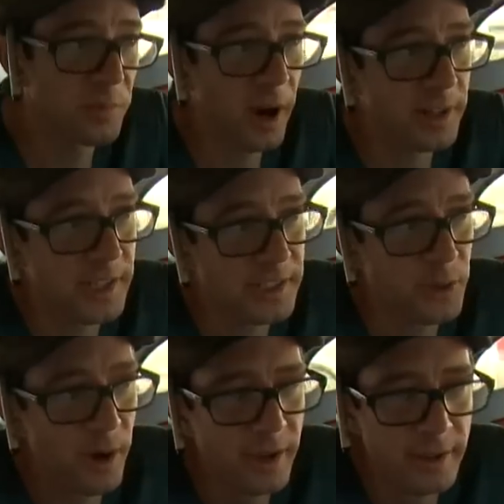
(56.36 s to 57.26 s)
project
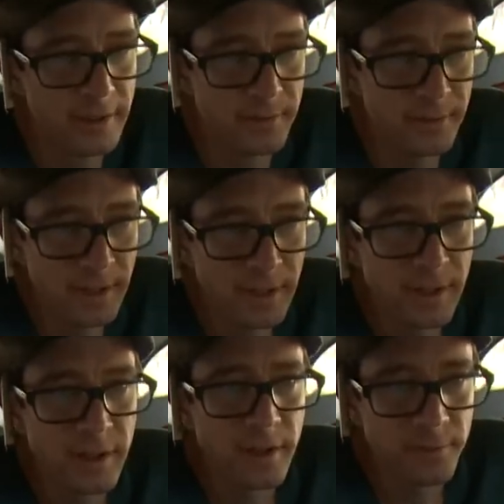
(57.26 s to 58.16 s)
so I could
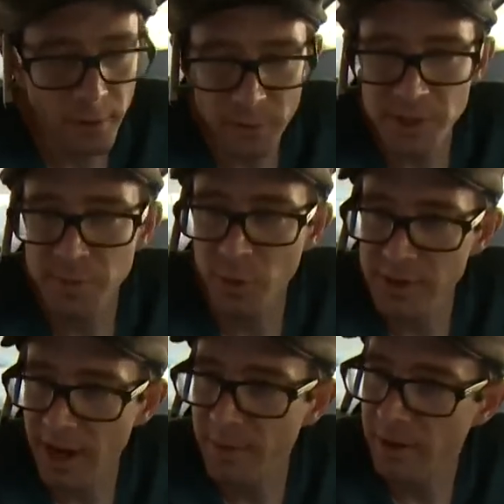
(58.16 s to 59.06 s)
focus more
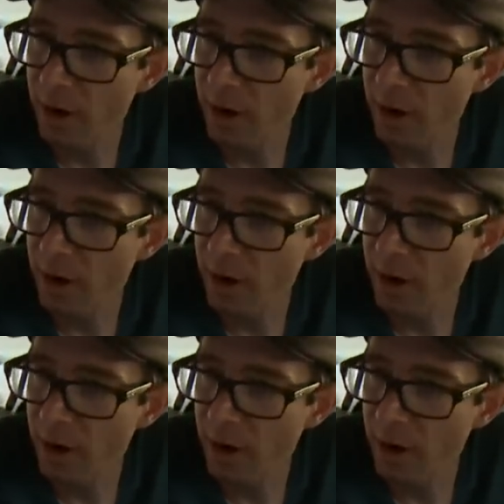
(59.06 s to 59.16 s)
time on